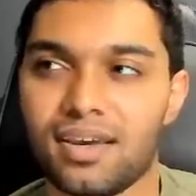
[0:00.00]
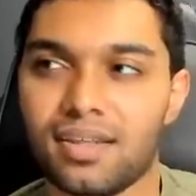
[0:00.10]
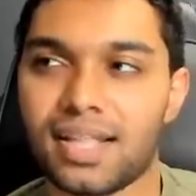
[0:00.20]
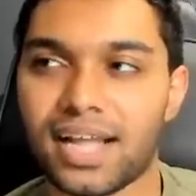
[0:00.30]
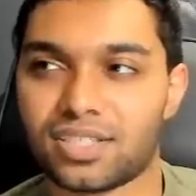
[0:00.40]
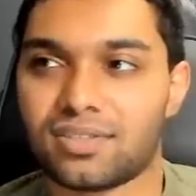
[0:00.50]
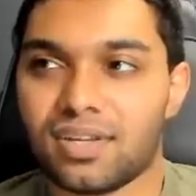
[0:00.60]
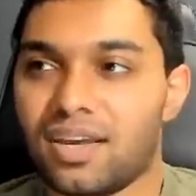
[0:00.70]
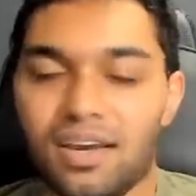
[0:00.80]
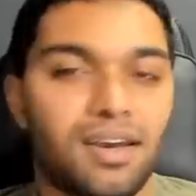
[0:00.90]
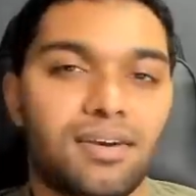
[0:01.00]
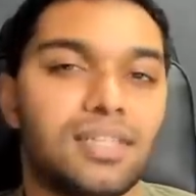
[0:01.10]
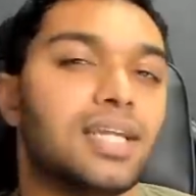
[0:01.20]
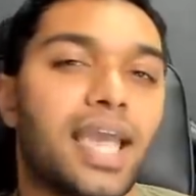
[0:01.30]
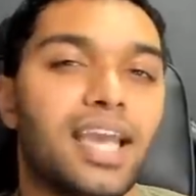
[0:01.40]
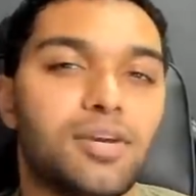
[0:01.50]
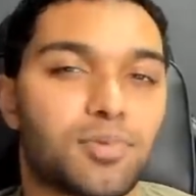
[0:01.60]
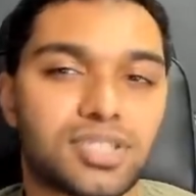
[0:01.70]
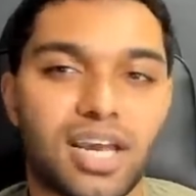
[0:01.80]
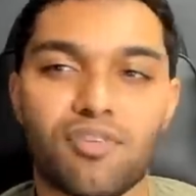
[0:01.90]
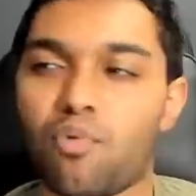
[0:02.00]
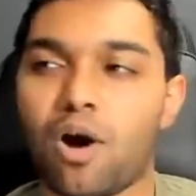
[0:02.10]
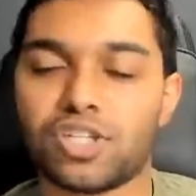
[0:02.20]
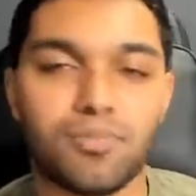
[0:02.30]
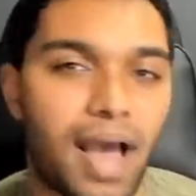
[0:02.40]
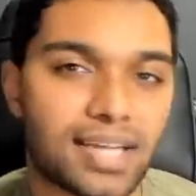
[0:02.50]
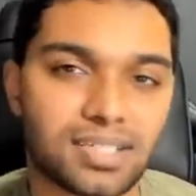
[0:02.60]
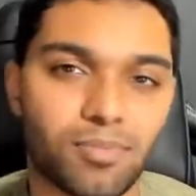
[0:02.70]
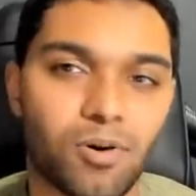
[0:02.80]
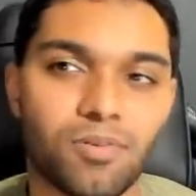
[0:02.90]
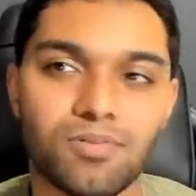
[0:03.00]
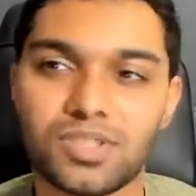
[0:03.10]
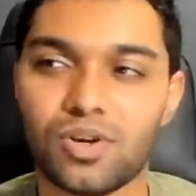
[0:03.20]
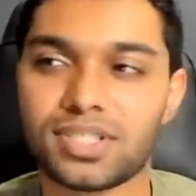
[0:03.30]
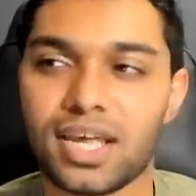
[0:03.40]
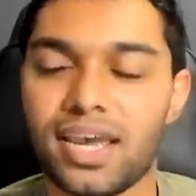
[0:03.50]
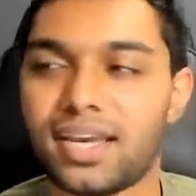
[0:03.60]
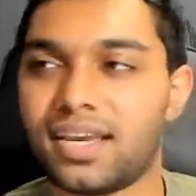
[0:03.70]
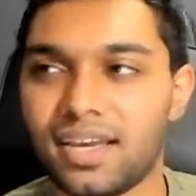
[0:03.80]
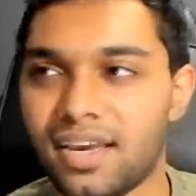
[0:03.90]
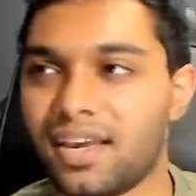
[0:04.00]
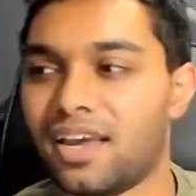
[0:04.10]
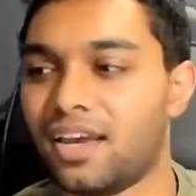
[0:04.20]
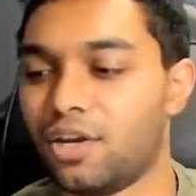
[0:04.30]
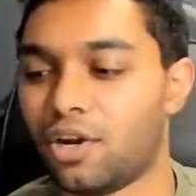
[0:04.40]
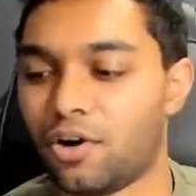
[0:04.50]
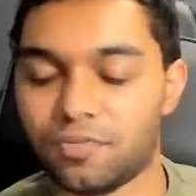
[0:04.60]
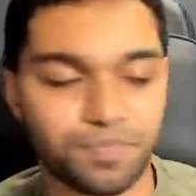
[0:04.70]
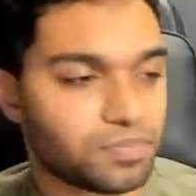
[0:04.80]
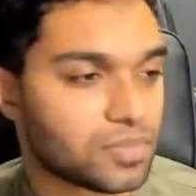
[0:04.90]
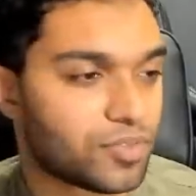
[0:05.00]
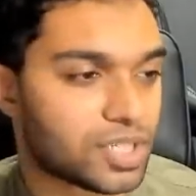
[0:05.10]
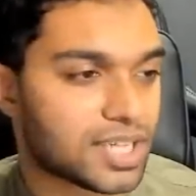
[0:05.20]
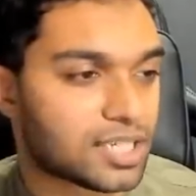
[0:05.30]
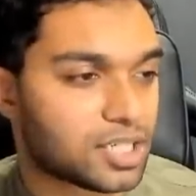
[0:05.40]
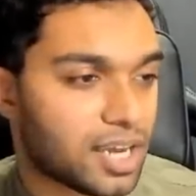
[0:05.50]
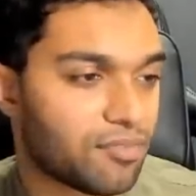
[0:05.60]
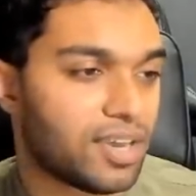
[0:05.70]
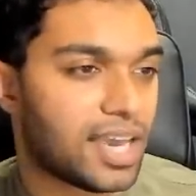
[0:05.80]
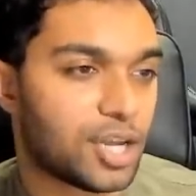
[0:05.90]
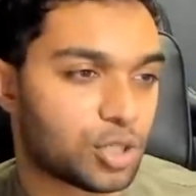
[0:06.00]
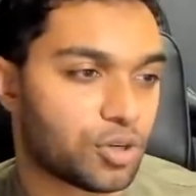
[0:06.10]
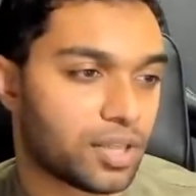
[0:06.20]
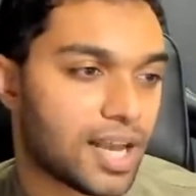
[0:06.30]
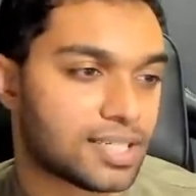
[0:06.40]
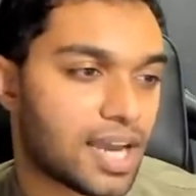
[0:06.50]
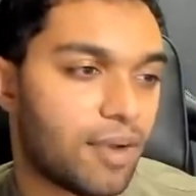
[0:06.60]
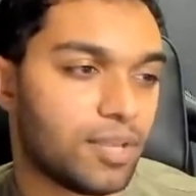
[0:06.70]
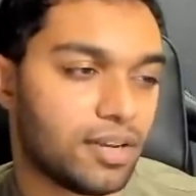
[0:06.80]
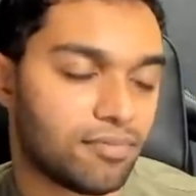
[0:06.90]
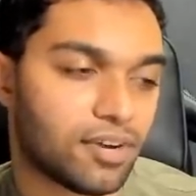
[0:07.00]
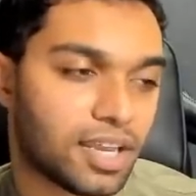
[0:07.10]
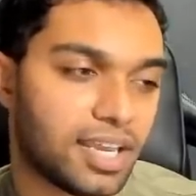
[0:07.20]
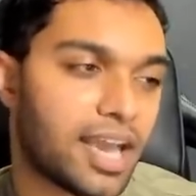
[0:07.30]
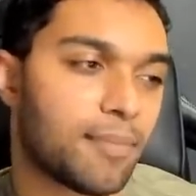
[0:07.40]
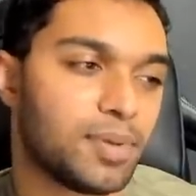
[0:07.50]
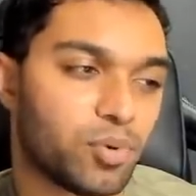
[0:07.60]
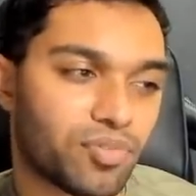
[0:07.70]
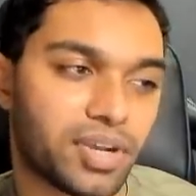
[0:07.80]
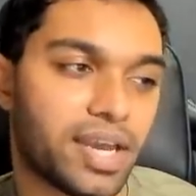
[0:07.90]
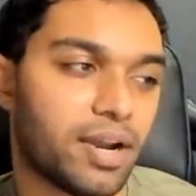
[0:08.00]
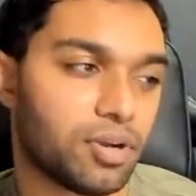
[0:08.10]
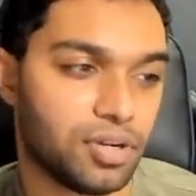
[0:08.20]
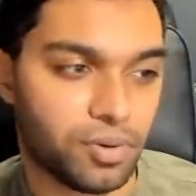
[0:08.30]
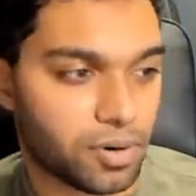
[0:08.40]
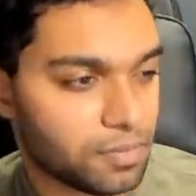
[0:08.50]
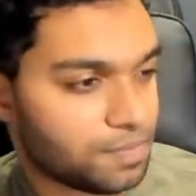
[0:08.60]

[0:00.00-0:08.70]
that's 80% of watching basketball. So it's like, if you decide to take a vacation during that time, then fucking yeah, people will forget how good you are.